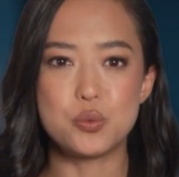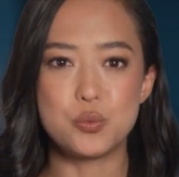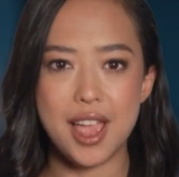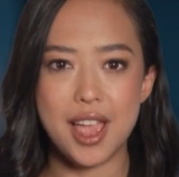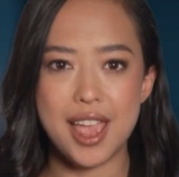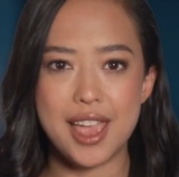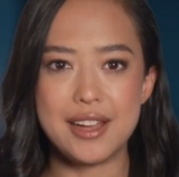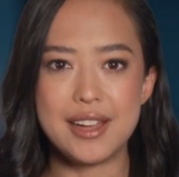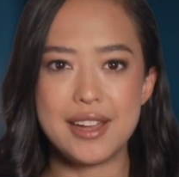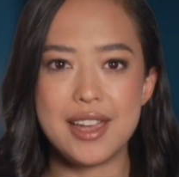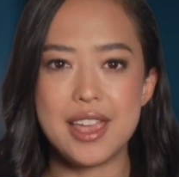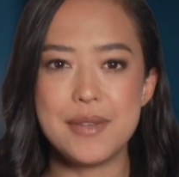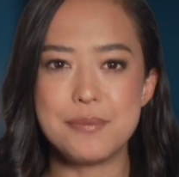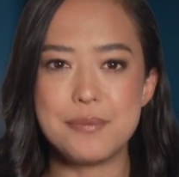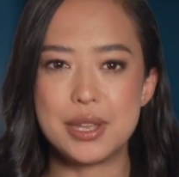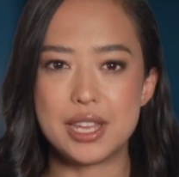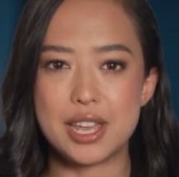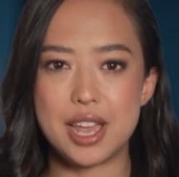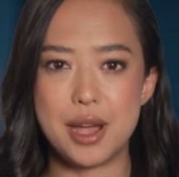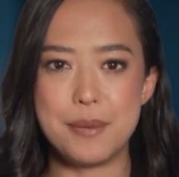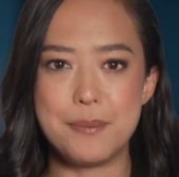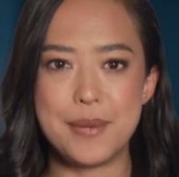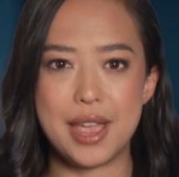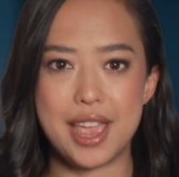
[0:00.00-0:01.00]
red and
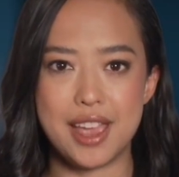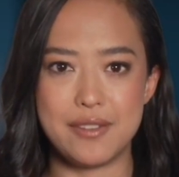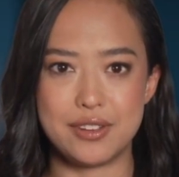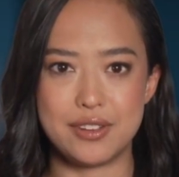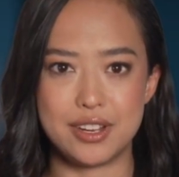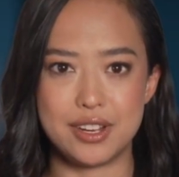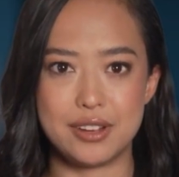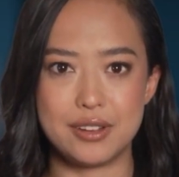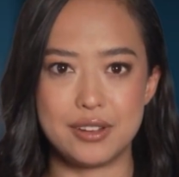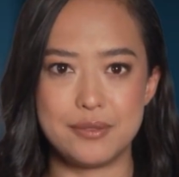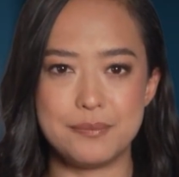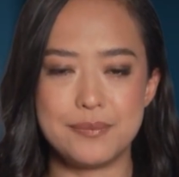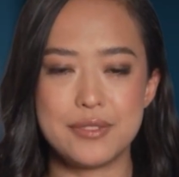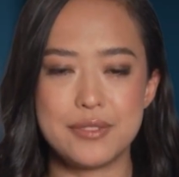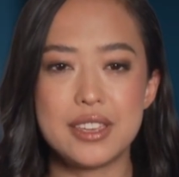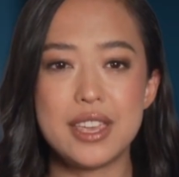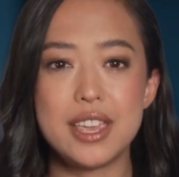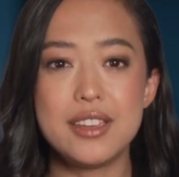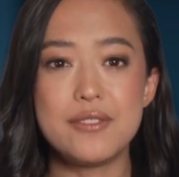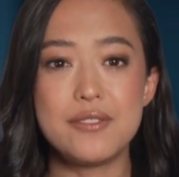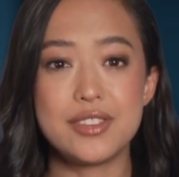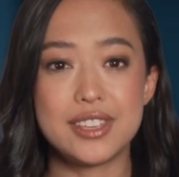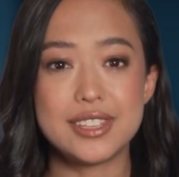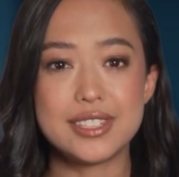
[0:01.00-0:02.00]
become heavier.
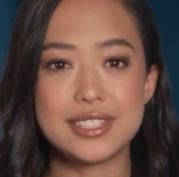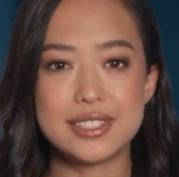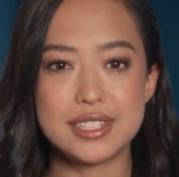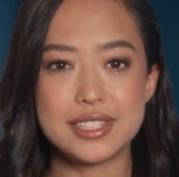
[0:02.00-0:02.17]
If this is